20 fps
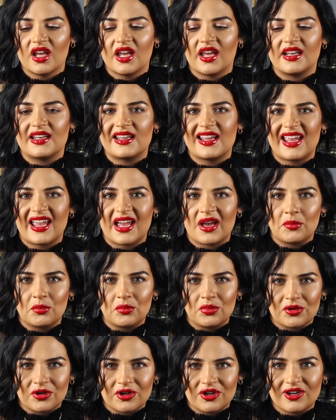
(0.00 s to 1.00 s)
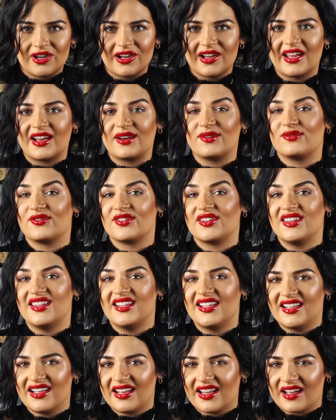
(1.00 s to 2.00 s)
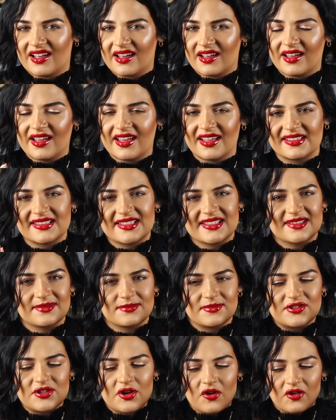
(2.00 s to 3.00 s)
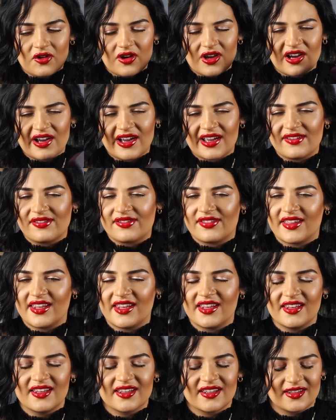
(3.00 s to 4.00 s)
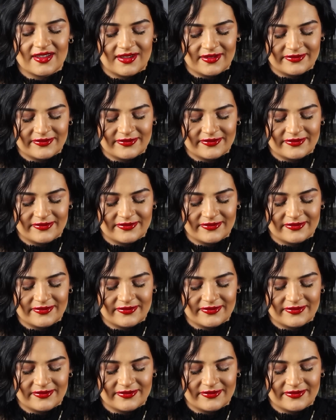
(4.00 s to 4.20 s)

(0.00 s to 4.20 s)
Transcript: and amber and vanilla and some tonka, I think.